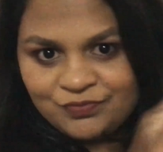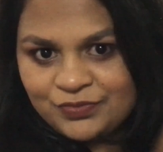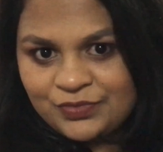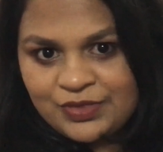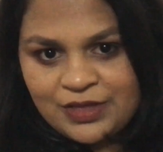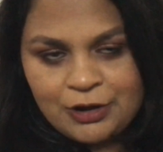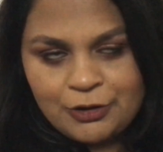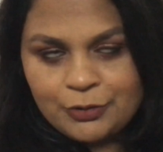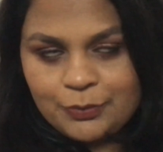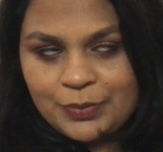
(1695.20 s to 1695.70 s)

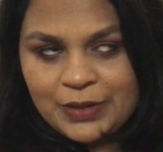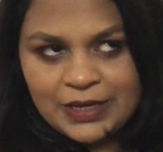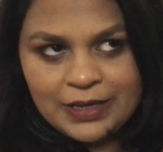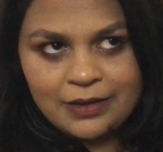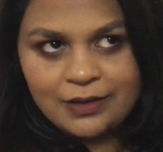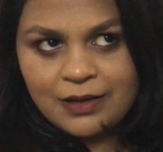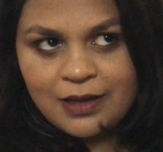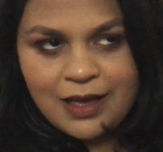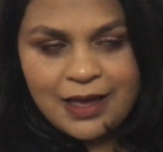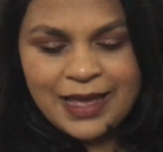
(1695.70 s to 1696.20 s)

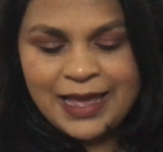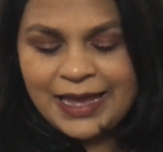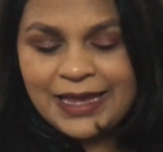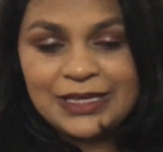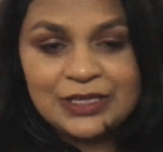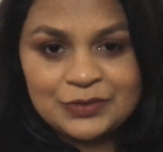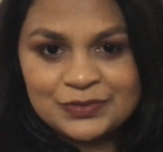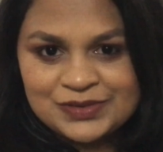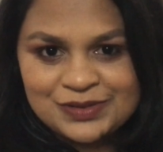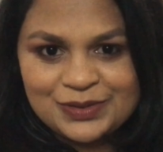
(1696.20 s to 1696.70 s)
therapy, I
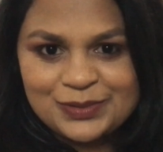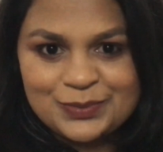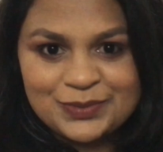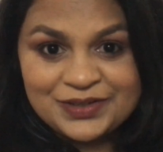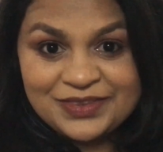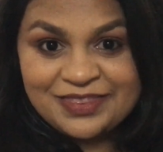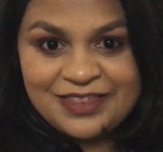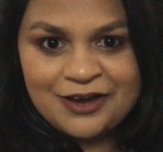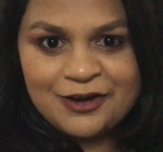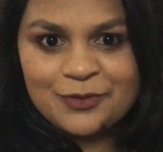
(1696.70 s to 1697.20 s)
hate using the
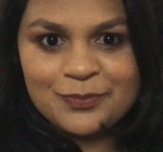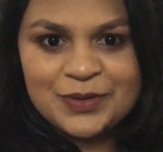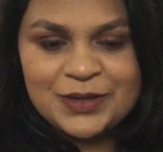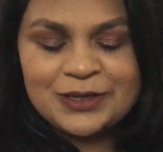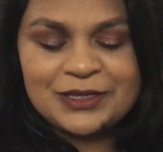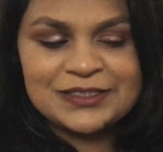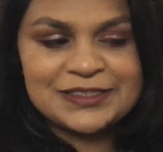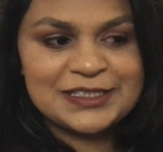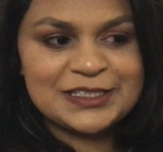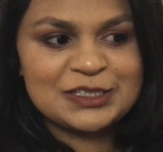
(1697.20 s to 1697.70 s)
word therapy
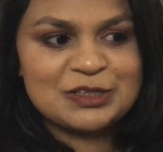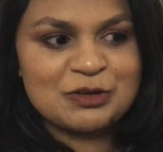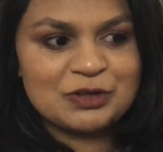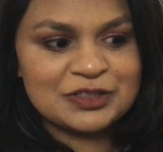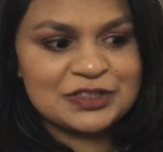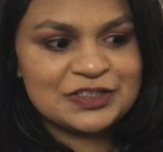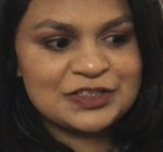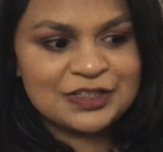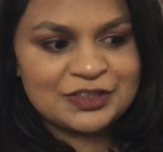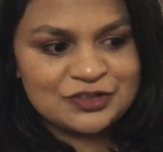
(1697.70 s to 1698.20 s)
because it's
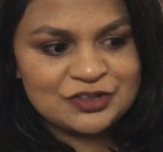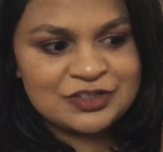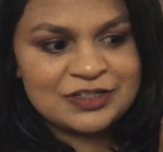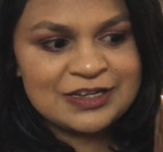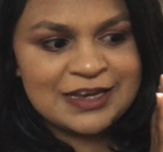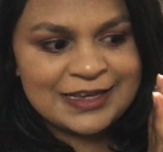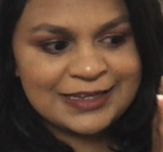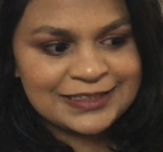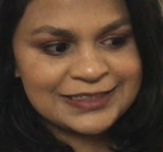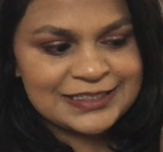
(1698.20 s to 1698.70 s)
got such a
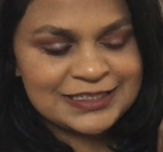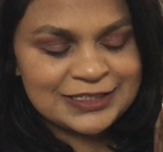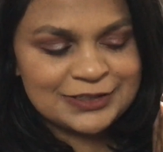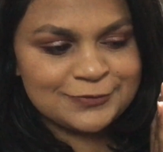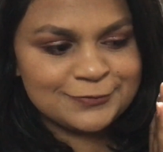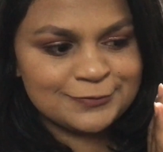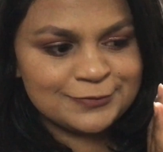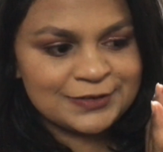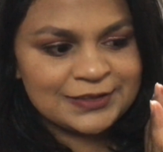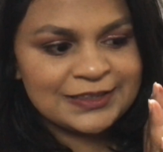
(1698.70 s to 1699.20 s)

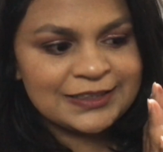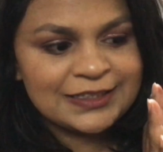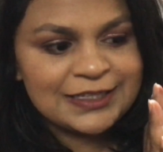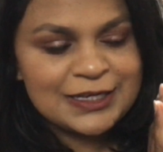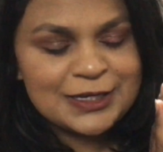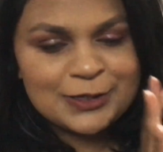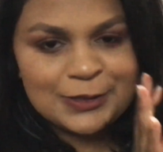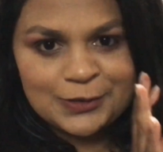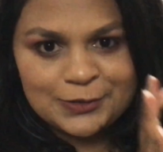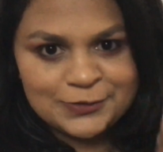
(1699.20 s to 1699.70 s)
negative
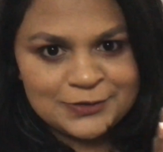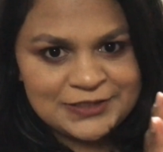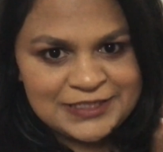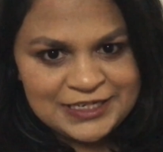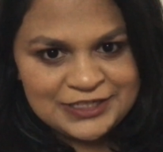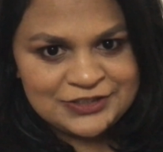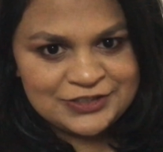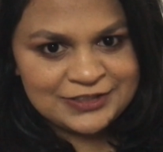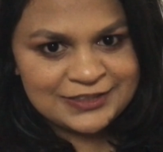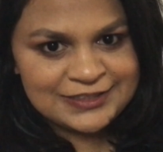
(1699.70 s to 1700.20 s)

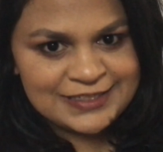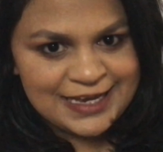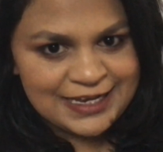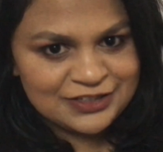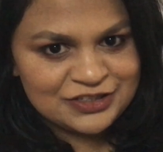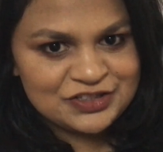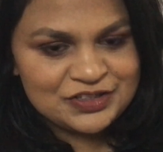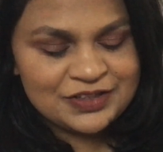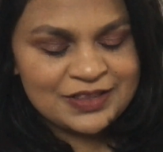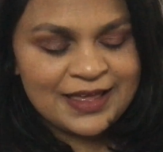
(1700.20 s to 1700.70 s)
connotation
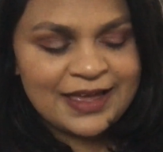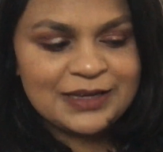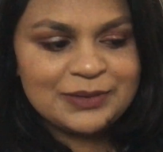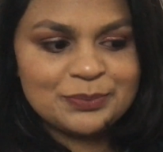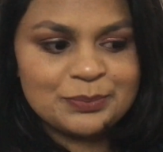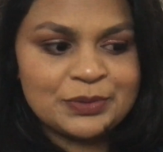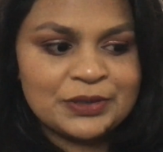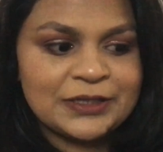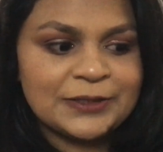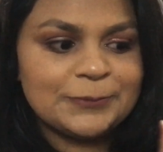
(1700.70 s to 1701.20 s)
attached to
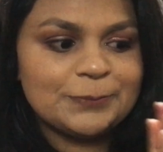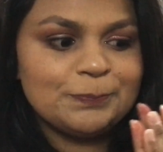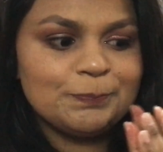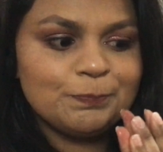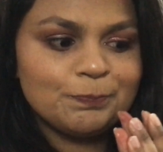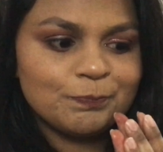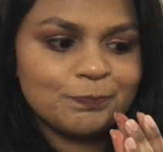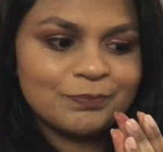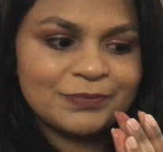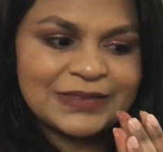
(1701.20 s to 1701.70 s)
that, but
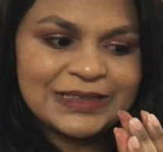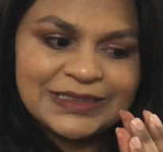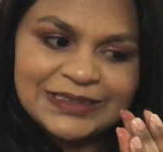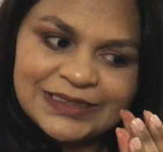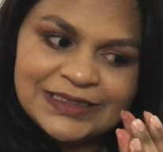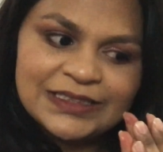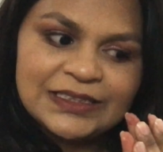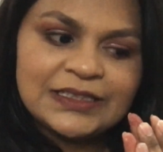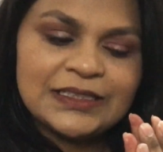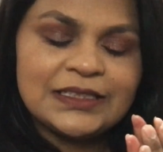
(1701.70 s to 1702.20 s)

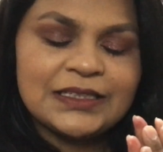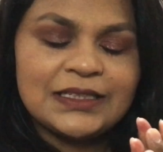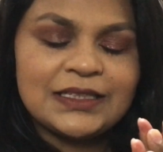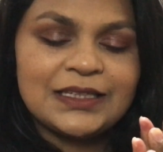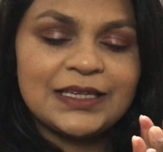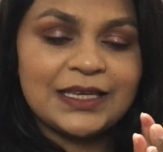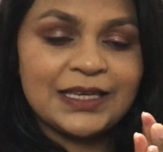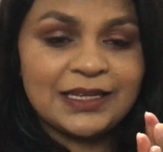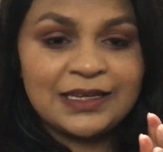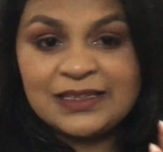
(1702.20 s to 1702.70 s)

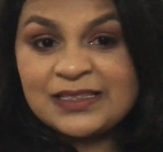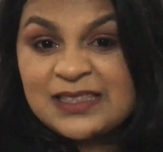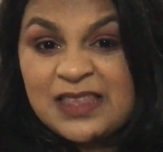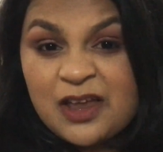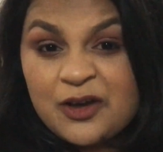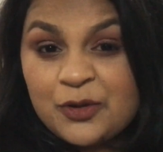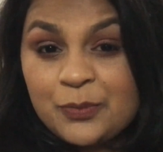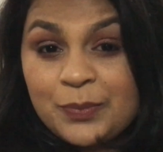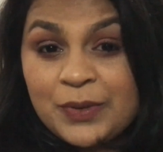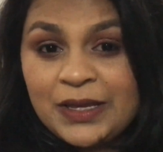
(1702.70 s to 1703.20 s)
it is
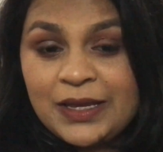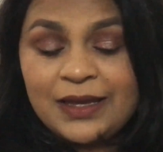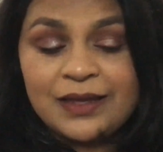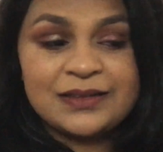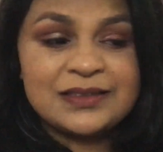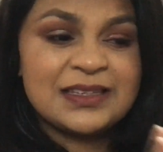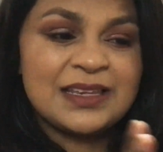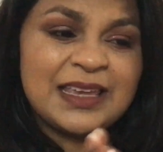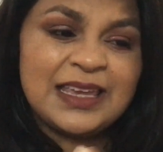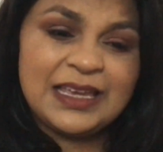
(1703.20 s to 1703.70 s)
therapy,
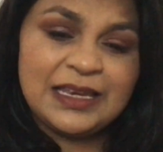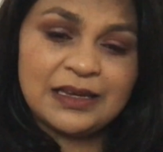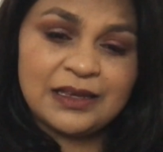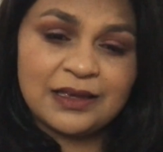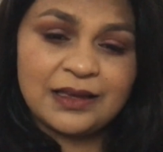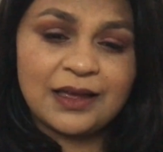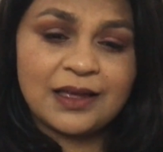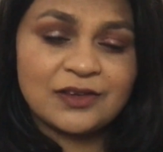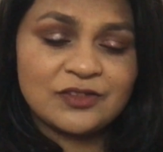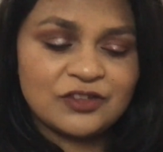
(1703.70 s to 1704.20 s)
it's a
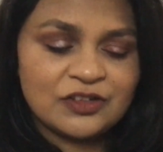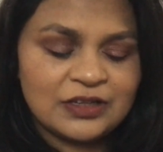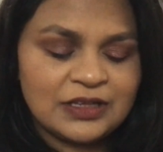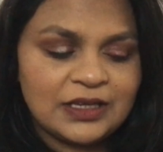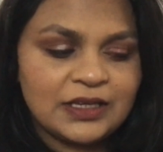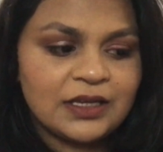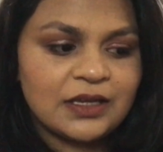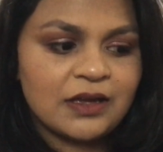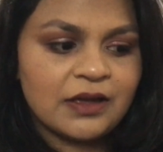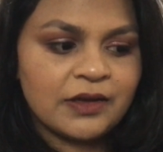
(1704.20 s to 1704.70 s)
healing
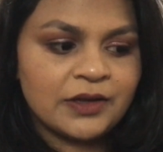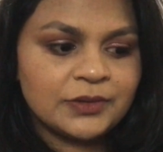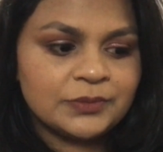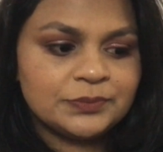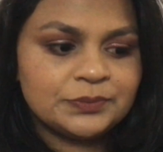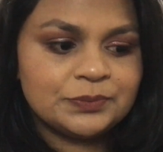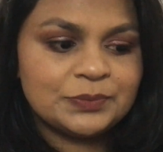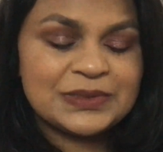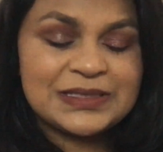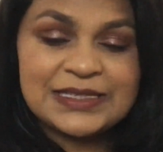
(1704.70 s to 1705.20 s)
actually.
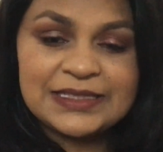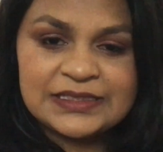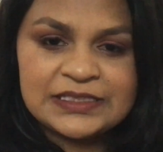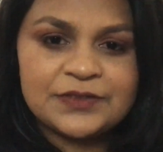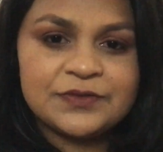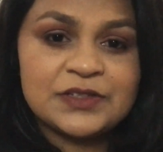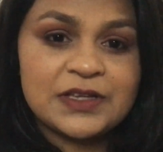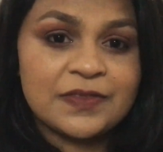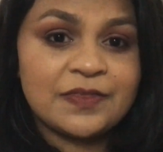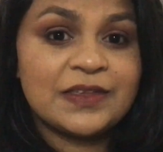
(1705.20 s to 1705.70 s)
But since
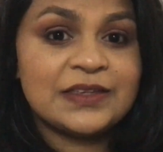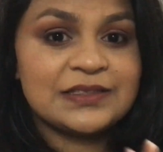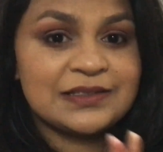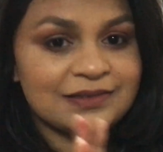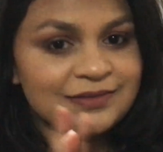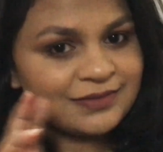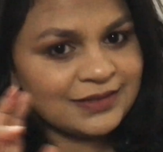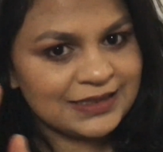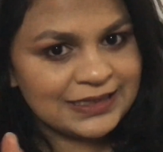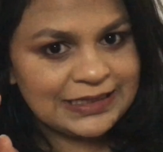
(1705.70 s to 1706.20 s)
I've done this
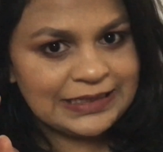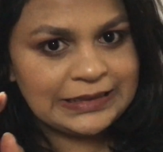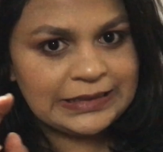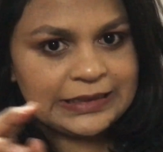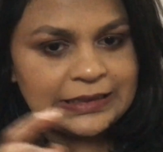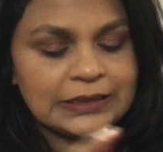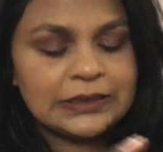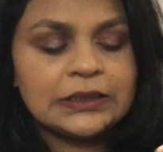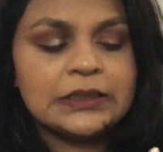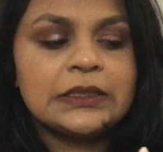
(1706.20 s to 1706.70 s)

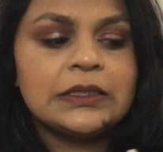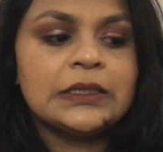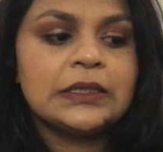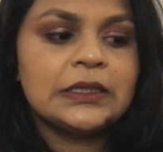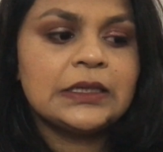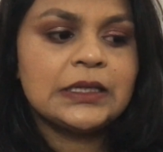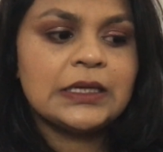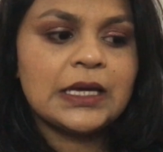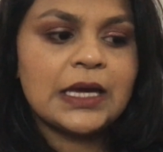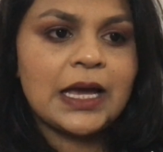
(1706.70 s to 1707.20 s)
healing,
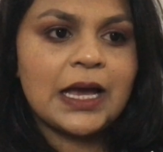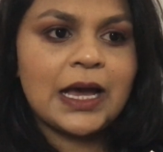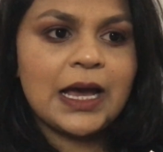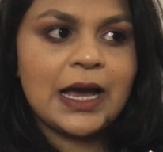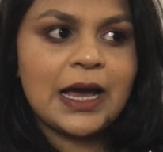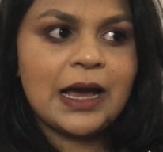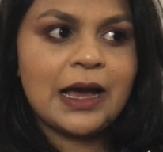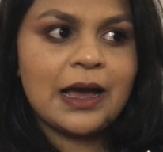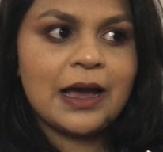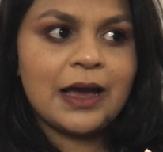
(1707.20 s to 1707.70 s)

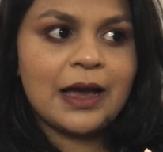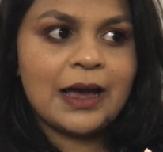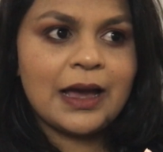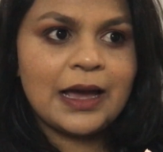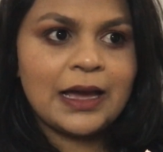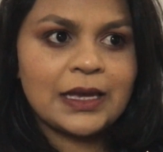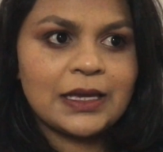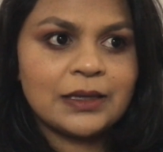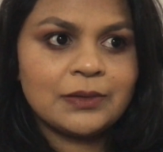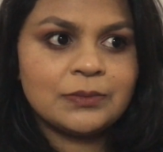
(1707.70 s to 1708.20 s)

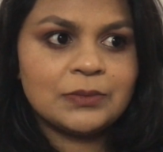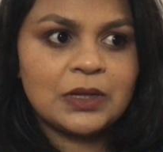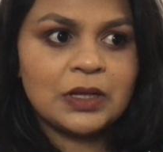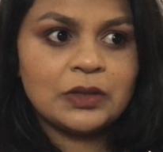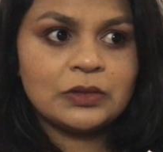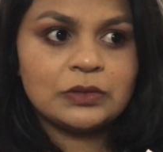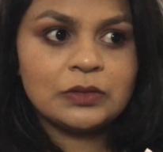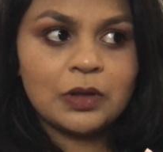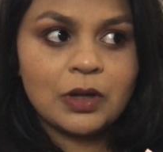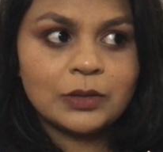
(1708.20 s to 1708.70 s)
I am a
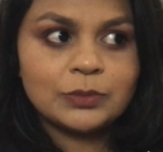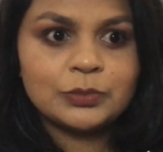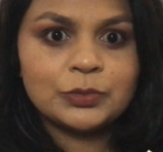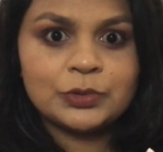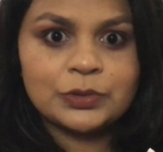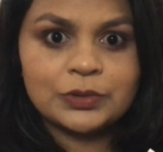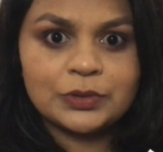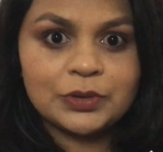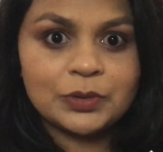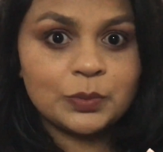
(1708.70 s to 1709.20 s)
lot
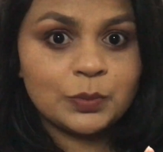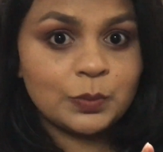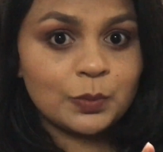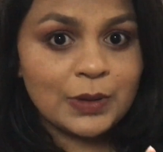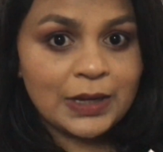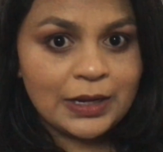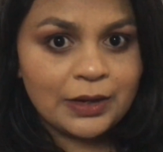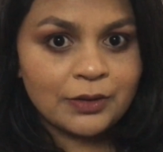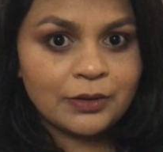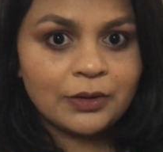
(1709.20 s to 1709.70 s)
more
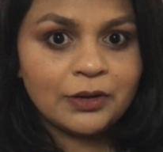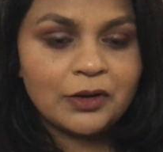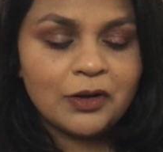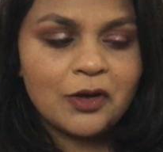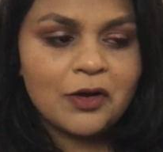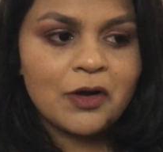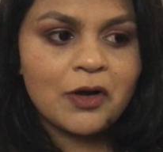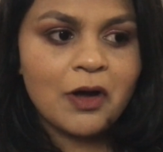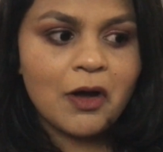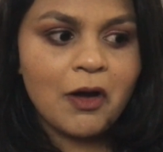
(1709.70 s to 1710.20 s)
aware
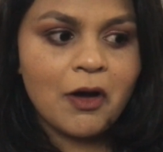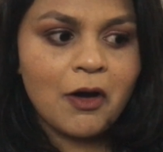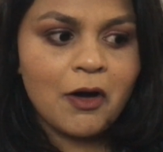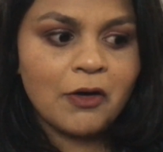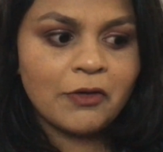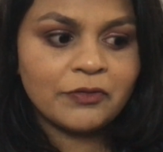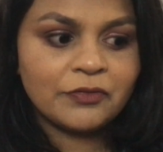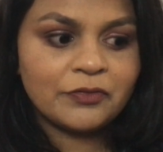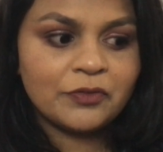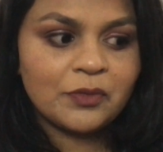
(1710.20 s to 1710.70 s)

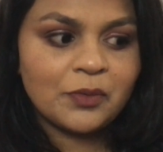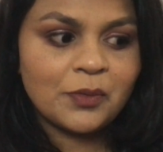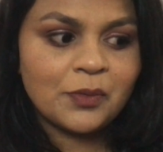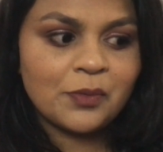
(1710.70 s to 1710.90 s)
of